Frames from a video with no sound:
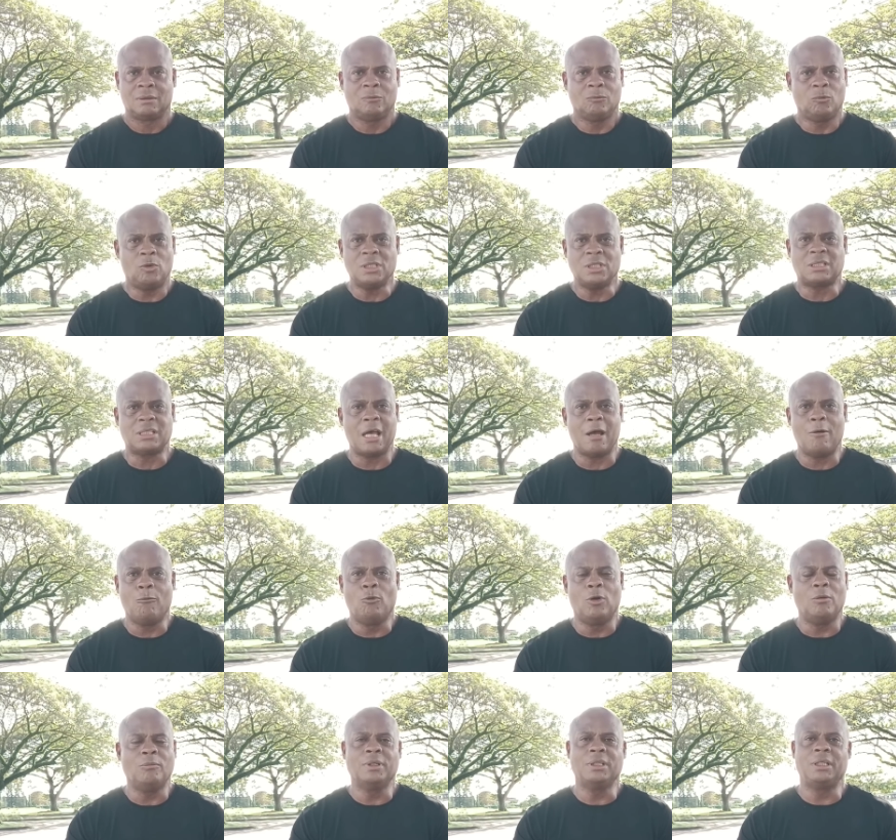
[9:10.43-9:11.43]
once that
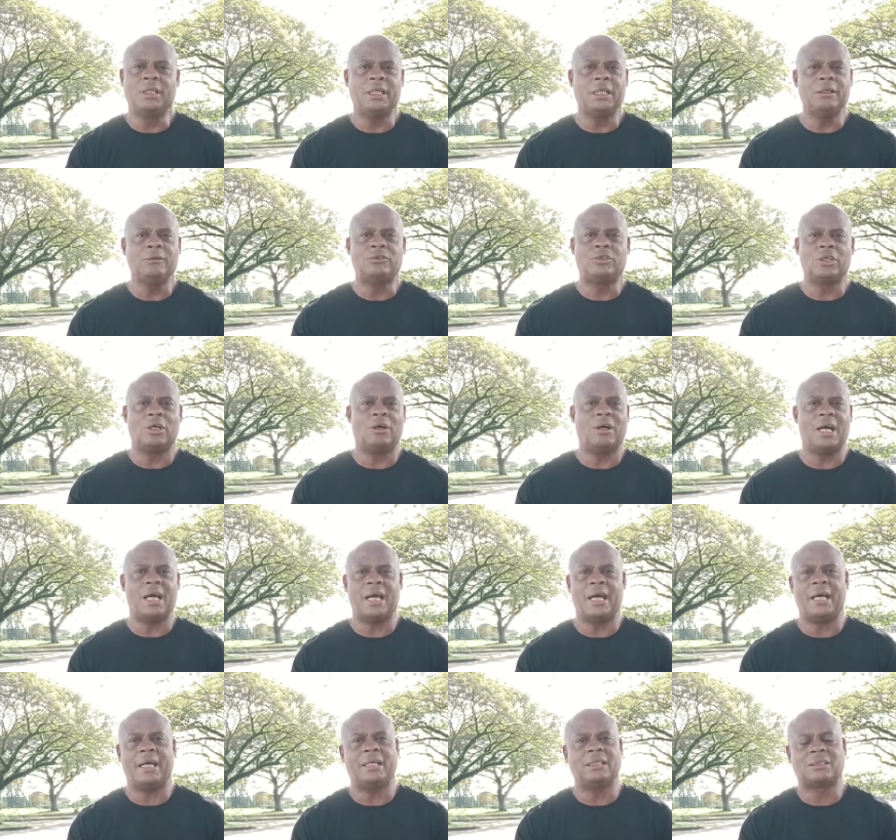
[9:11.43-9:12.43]
woman leaves your
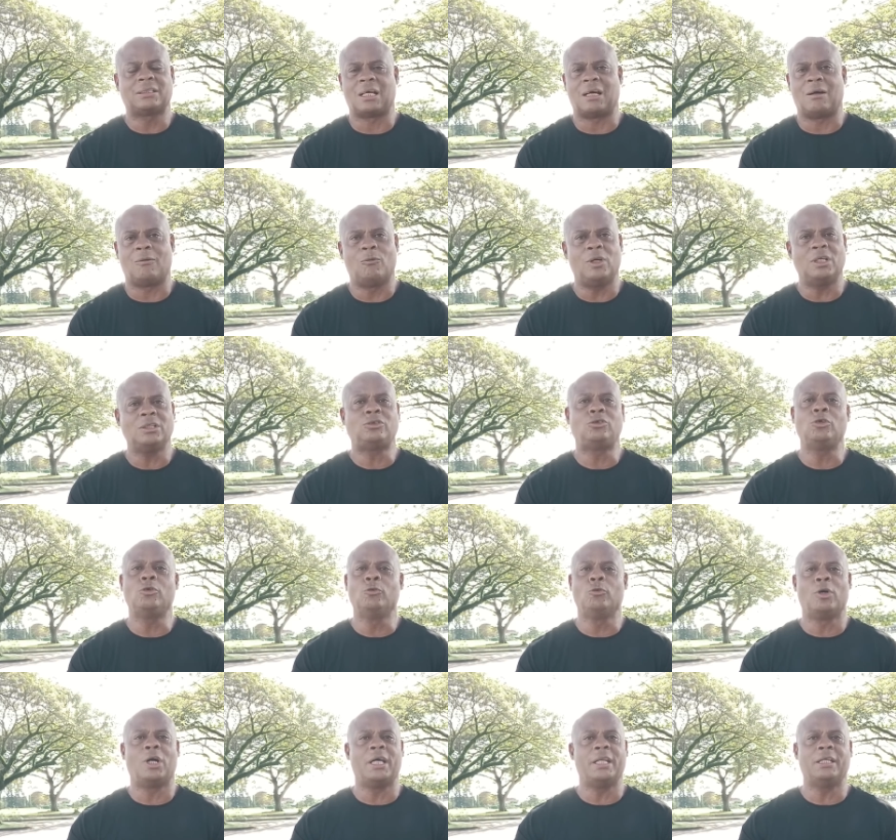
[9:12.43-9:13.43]
ass, or once
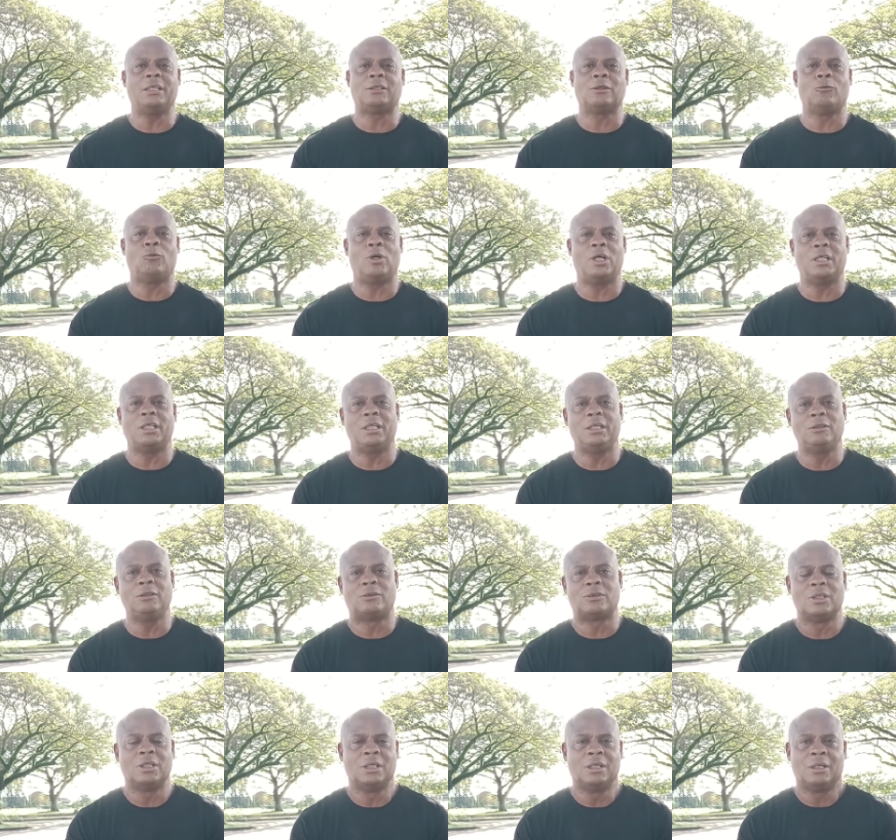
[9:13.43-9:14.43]
you run into one of
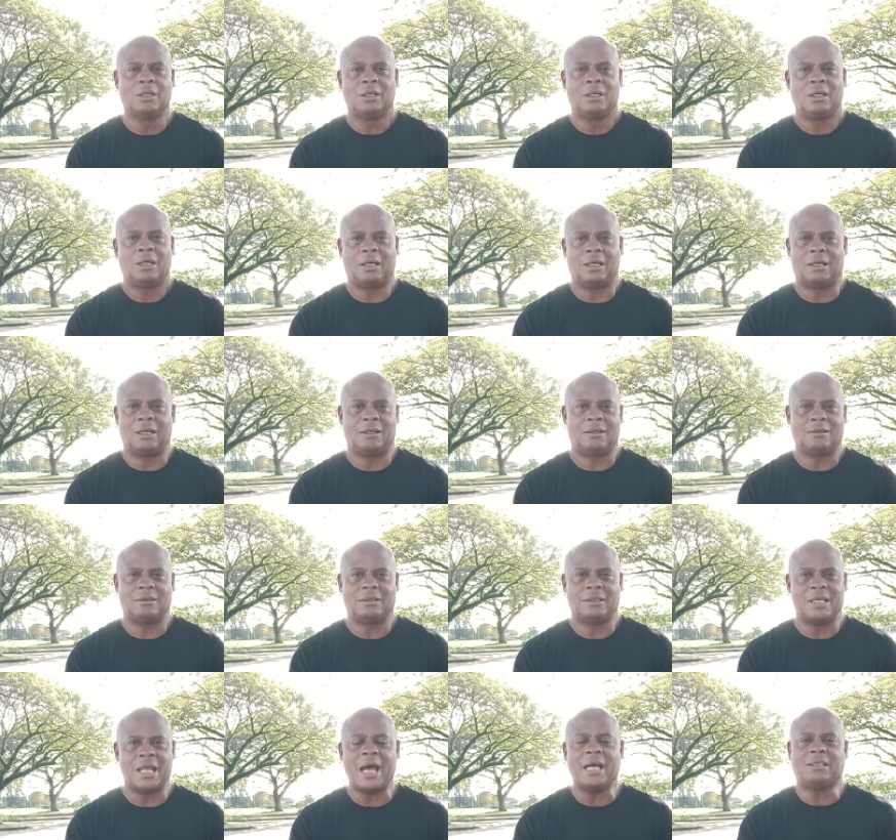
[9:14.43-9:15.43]
these uh,
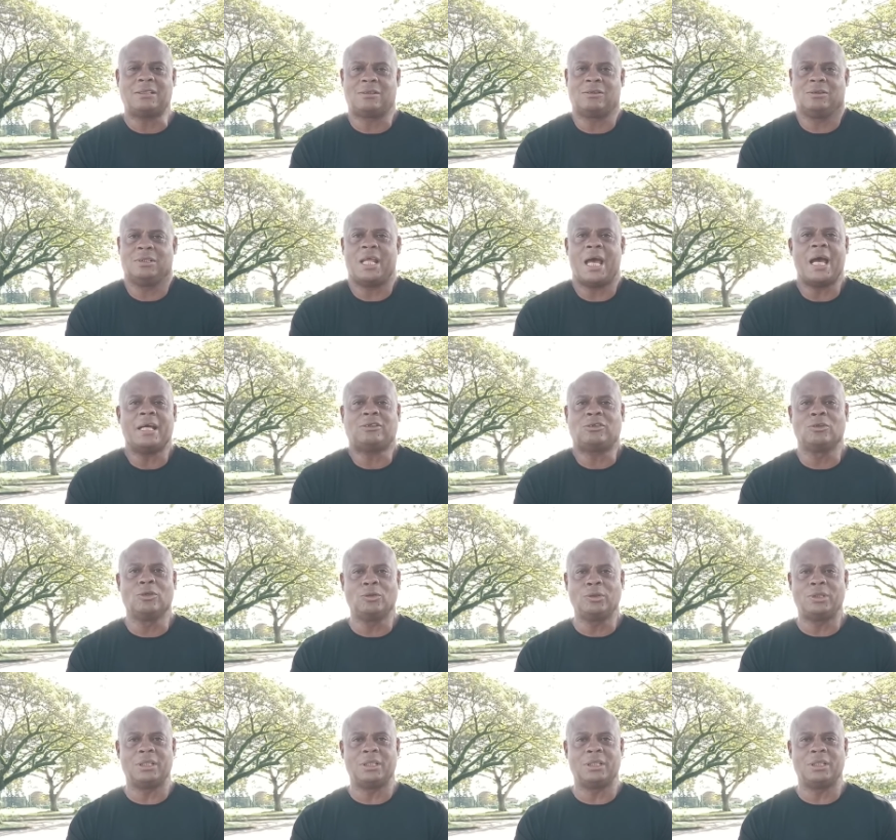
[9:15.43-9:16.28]
nat- national